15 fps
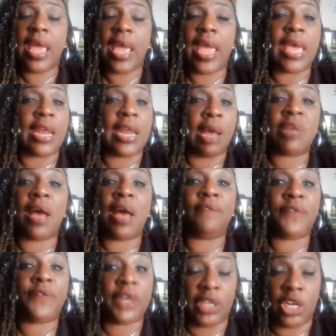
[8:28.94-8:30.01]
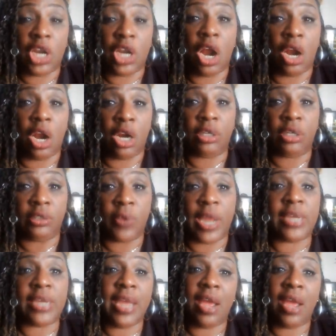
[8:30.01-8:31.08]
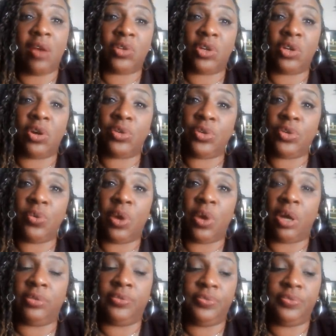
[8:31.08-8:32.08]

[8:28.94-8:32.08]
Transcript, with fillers: and I'm not feeling her right now, girl. You are.